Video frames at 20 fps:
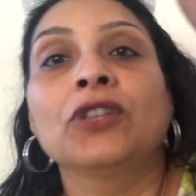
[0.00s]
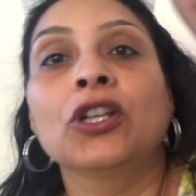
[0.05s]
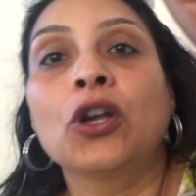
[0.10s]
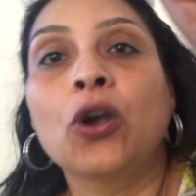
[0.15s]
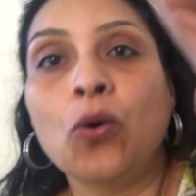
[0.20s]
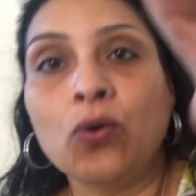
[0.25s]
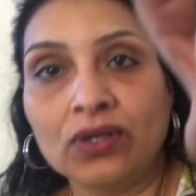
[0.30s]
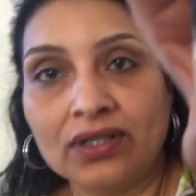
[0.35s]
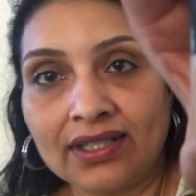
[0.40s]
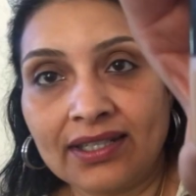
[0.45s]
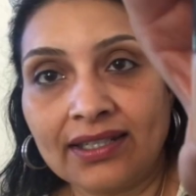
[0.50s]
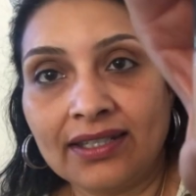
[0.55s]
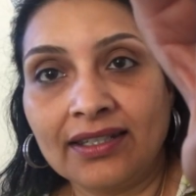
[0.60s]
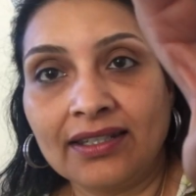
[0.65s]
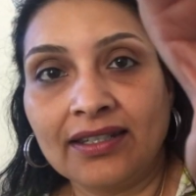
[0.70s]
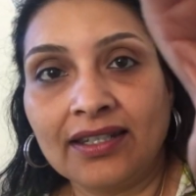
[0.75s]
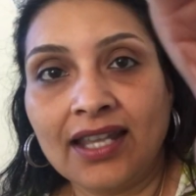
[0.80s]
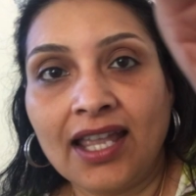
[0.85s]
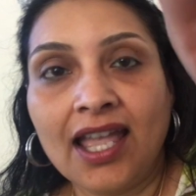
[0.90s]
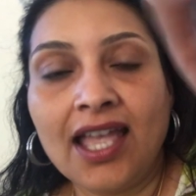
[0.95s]
golden.
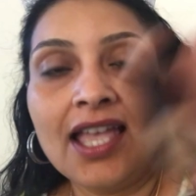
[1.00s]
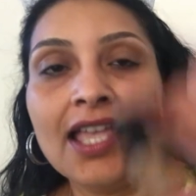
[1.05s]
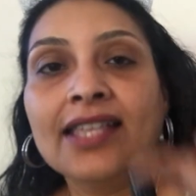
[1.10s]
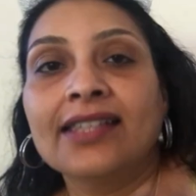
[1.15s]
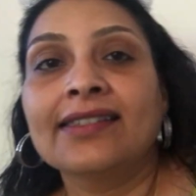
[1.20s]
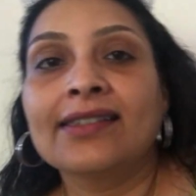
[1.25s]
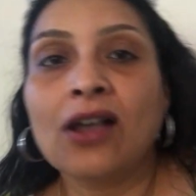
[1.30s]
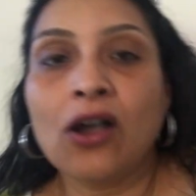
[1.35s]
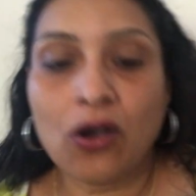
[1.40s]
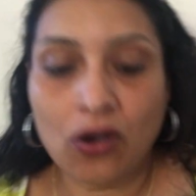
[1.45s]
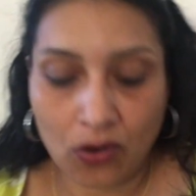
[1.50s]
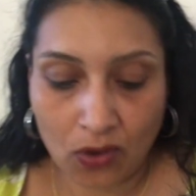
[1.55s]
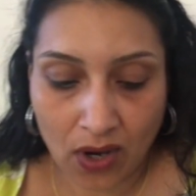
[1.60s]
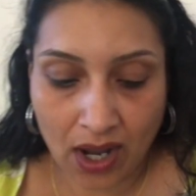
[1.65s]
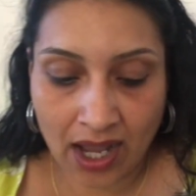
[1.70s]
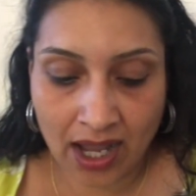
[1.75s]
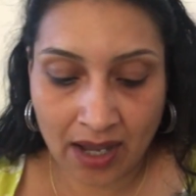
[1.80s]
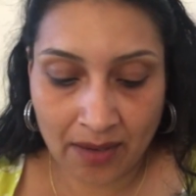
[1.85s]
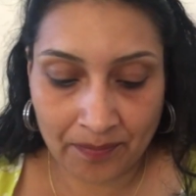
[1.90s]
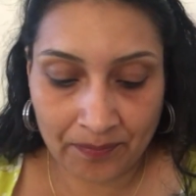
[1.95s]
So
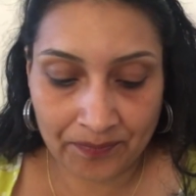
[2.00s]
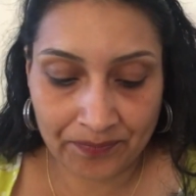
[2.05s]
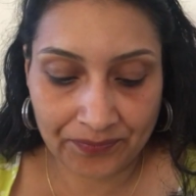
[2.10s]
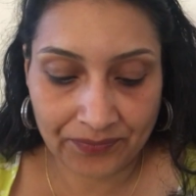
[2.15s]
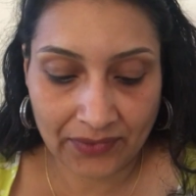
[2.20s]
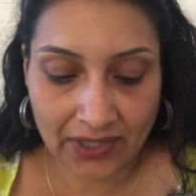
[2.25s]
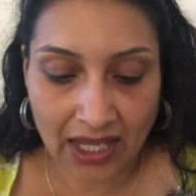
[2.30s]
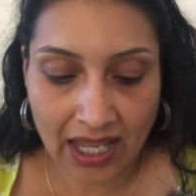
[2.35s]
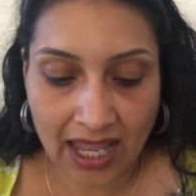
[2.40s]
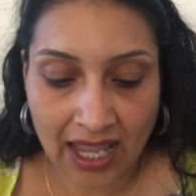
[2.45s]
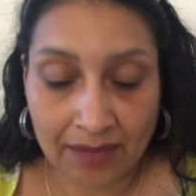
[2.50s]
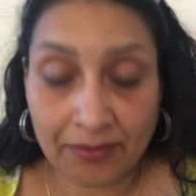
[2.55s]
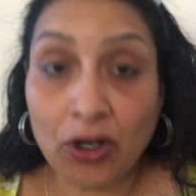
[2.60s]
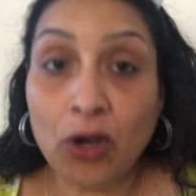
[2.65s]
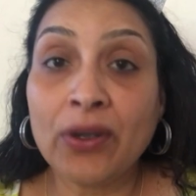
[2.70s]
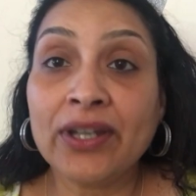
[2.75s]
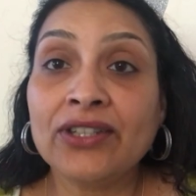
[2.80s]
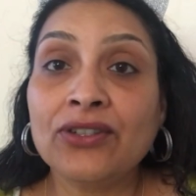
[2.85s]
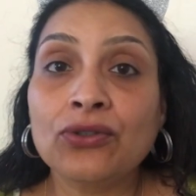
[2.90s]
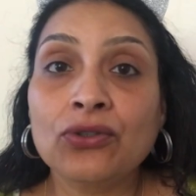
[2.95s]
I'm
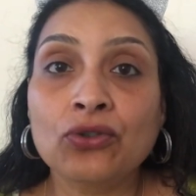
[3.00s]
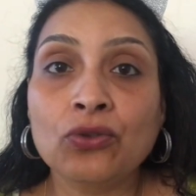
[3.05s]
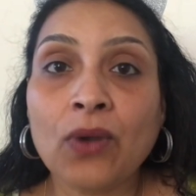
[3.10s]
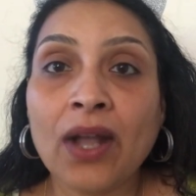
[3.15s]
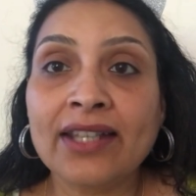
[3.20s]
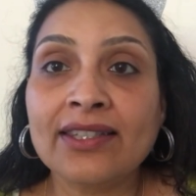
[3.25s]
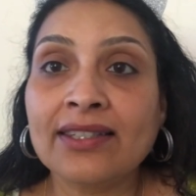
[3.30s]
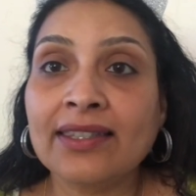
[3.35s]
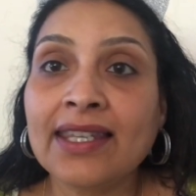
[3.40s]
going to swatch